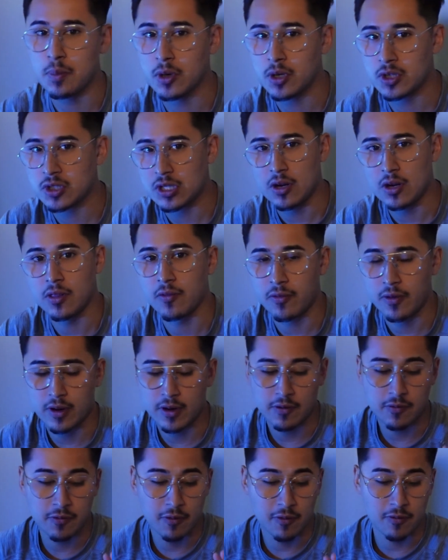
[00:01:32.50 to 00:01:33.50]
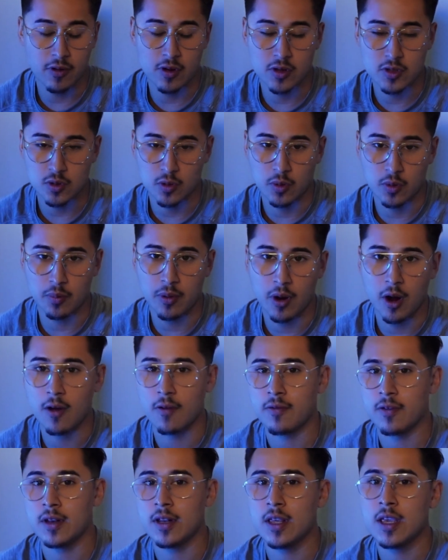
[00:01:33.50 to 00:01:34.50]
out on the front end for first order
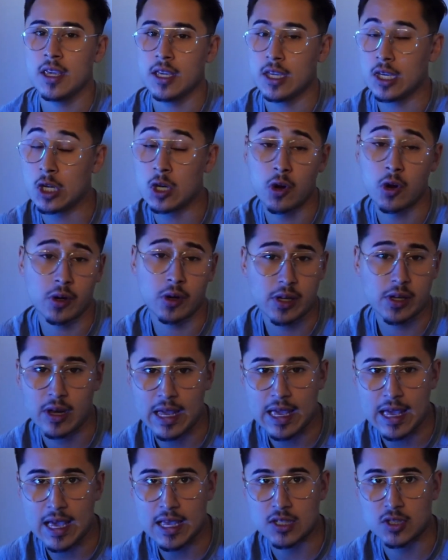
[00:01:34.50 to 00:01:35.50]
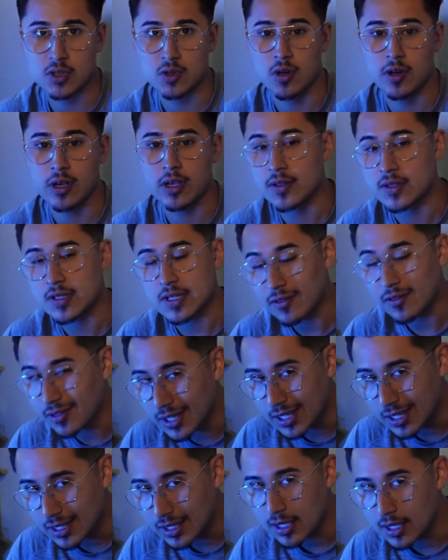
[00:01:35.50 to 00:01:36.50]
profit, you know already have strong
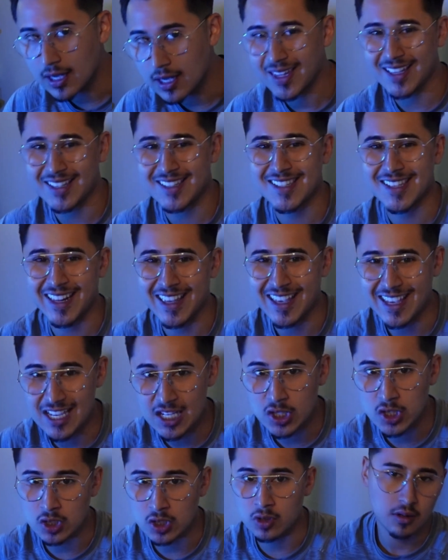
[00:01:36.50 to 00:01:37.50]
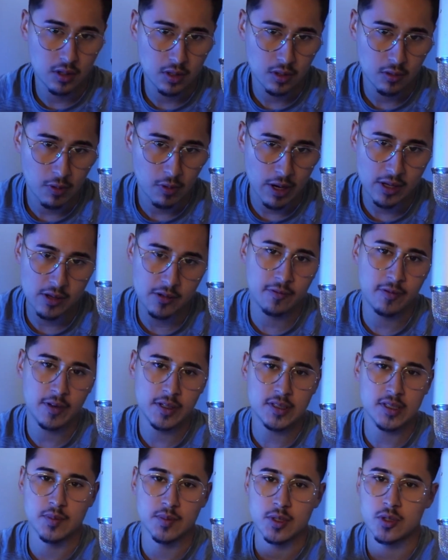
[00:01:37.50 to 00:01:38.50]
LTV. That's not an issue, right? You're
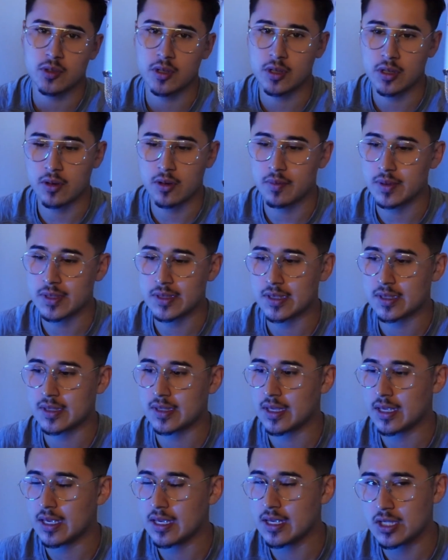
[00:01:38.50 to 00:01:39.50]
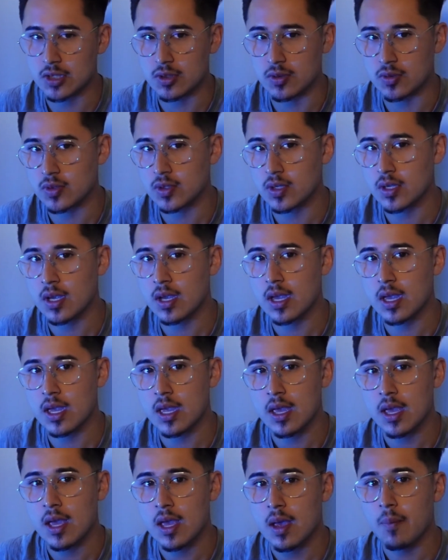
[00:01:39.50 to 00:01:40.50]
fixing majority of your business issues.
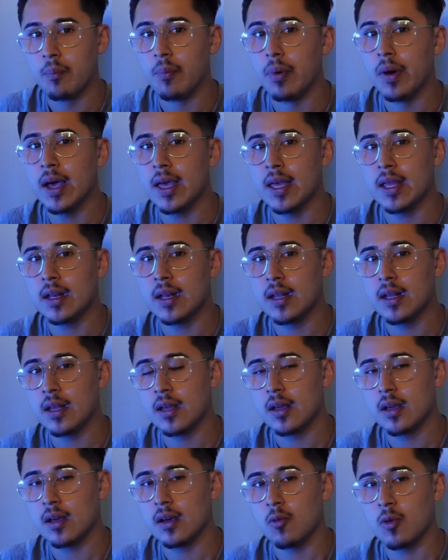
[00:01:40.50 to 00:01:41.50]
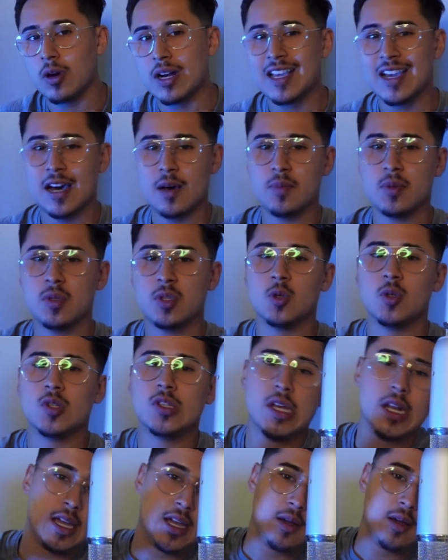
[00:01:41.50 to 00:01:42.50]
But when it comes to
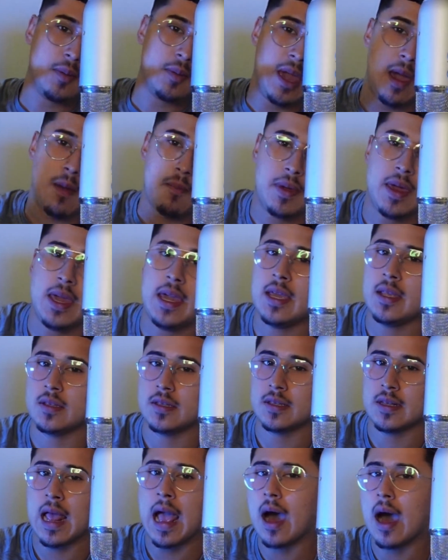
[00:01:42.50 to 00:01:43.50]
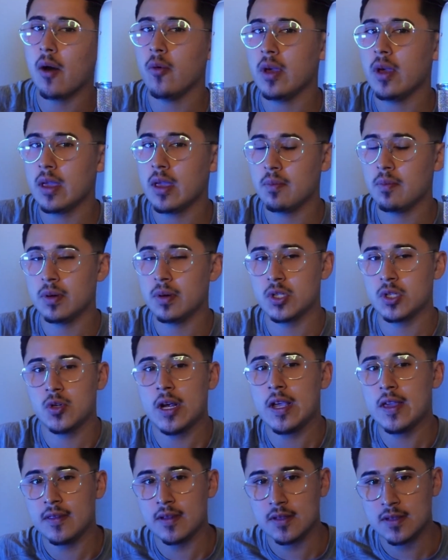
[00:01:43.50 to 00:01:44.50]
setting up campaigns and how we
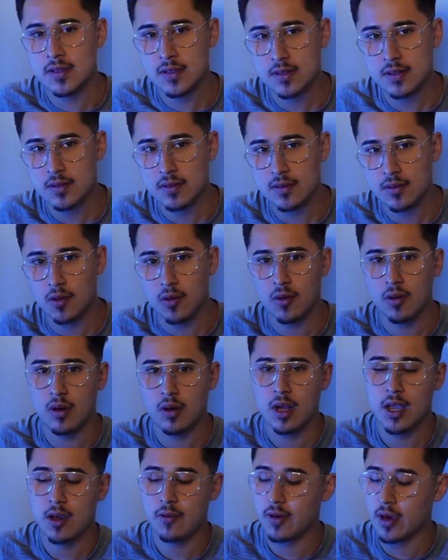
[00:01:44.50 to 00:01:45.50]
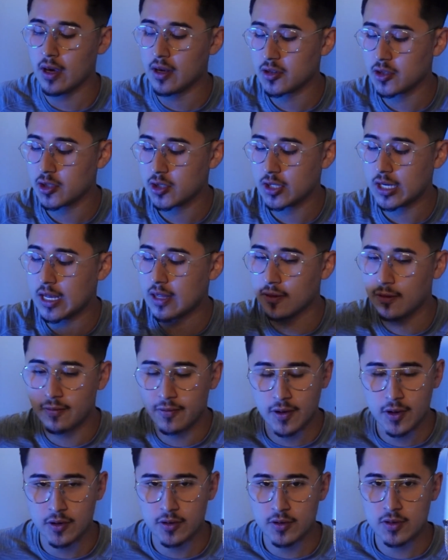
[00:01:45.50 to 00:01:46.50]
portray this, if we understand the
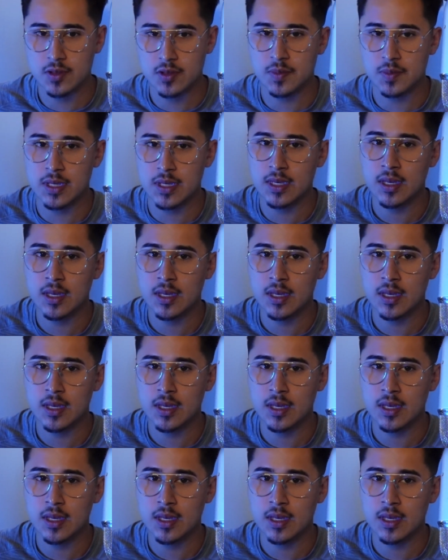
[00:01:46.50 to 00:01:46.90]
funnel to be